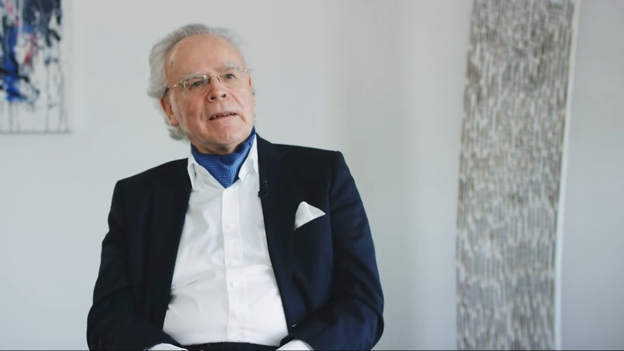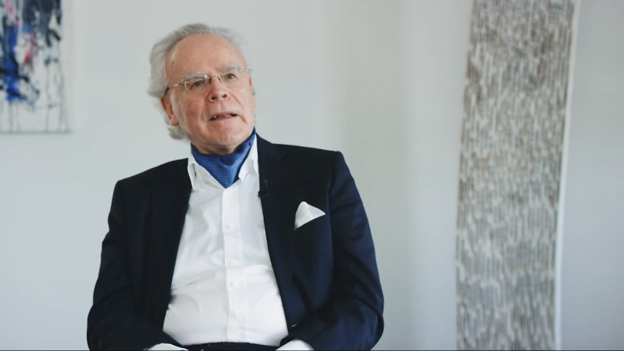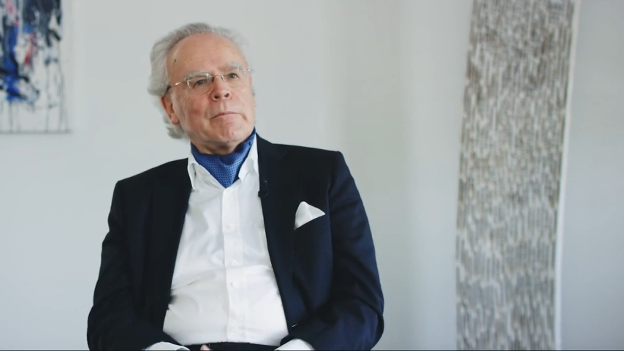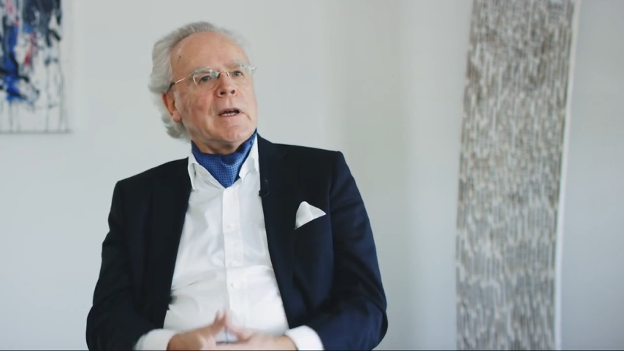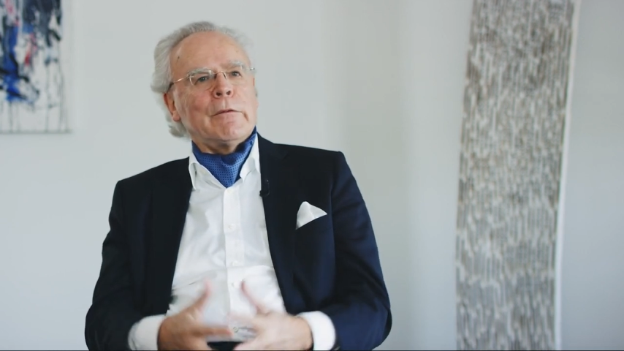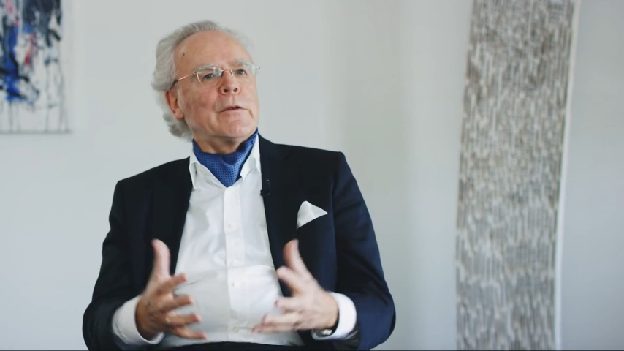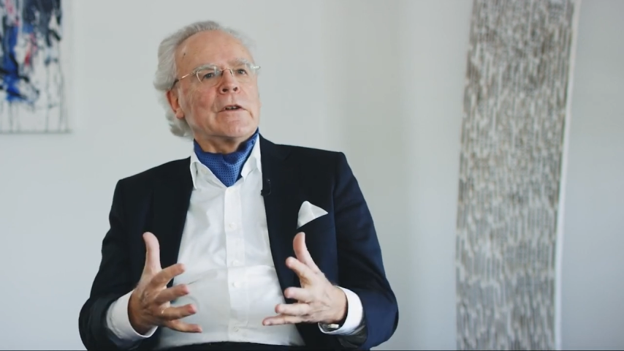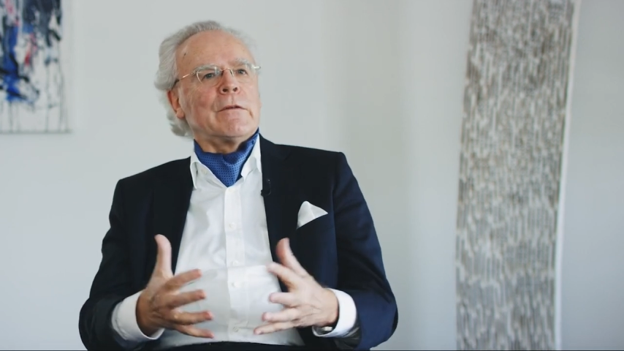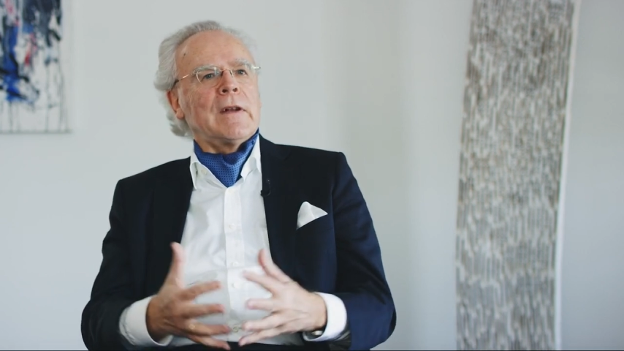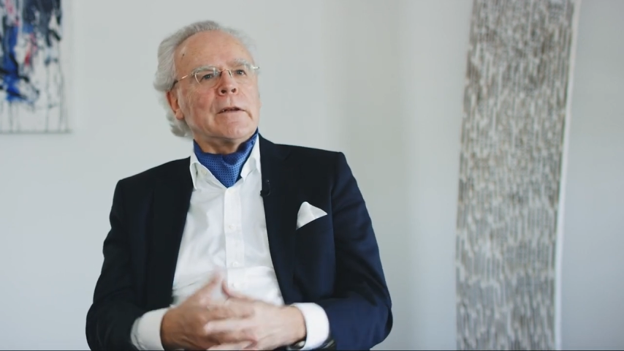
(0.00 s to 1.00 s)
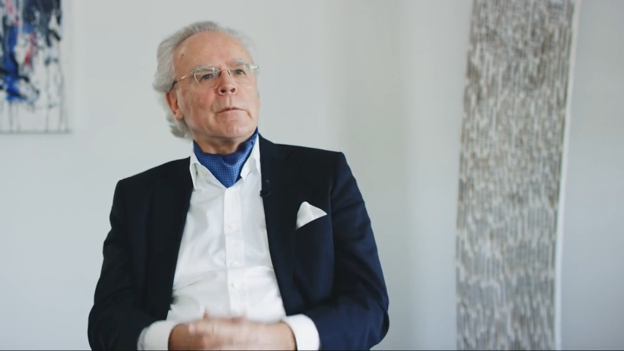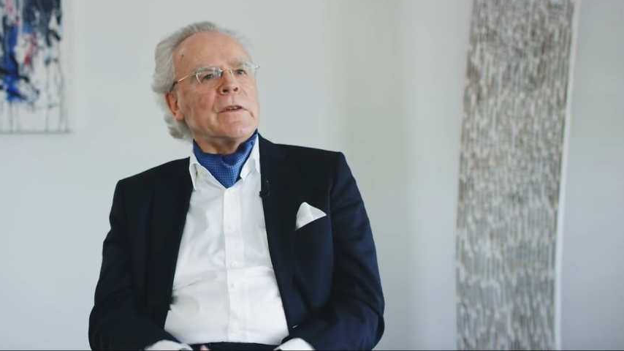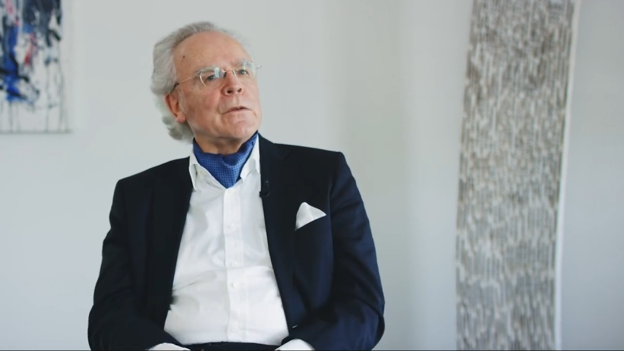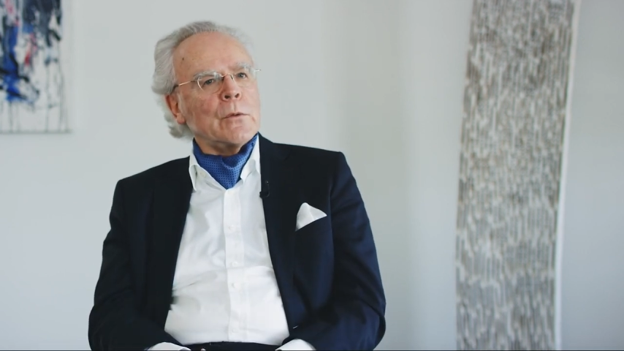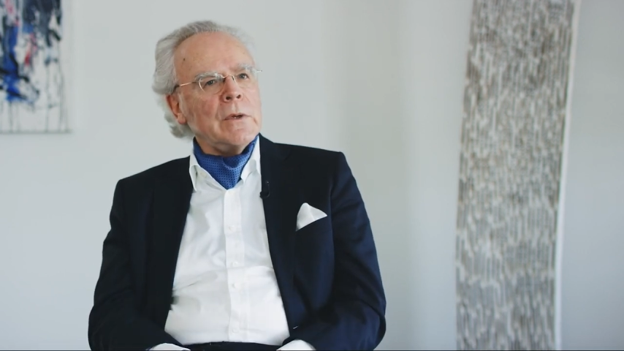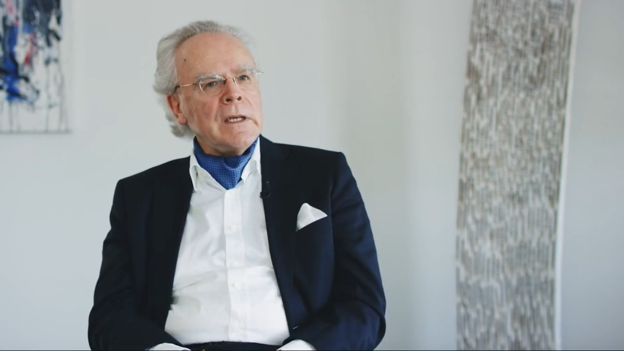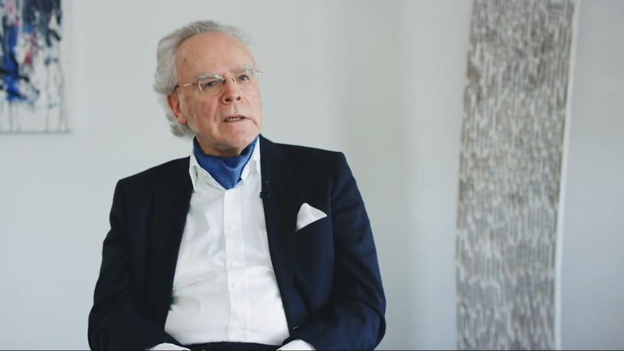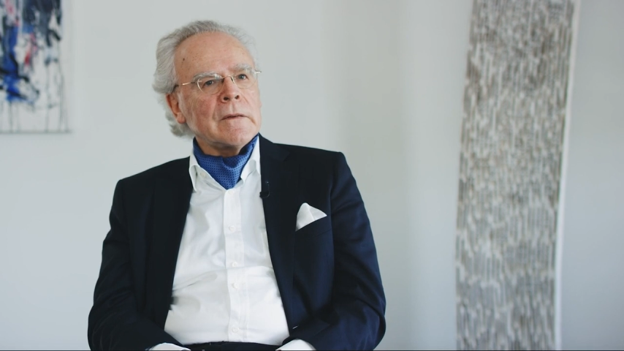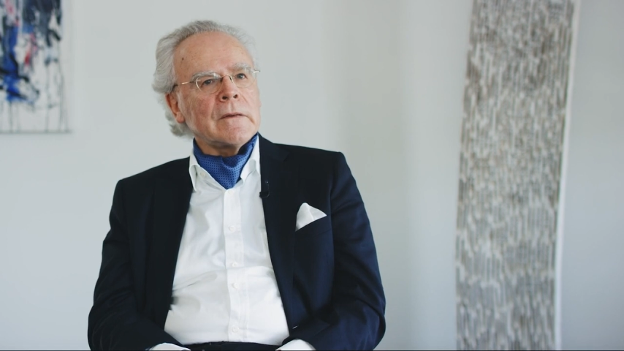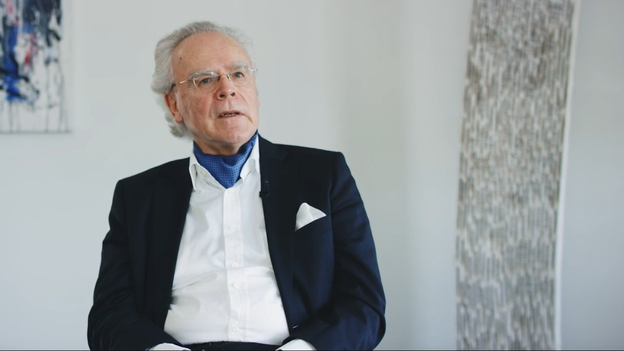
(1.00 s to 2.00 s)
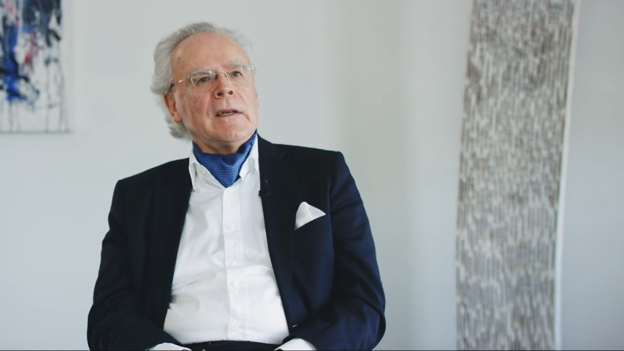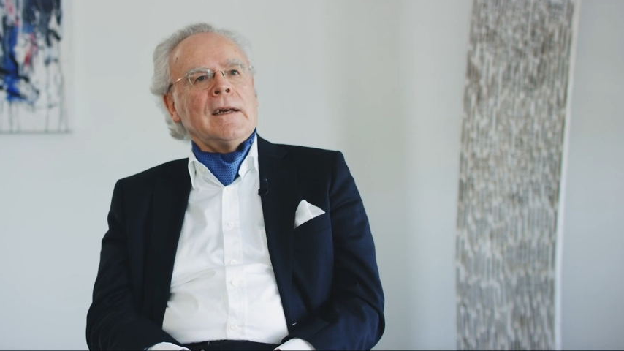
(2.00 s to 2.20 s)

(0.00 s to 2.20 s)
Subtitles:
had my first flight with 2 years.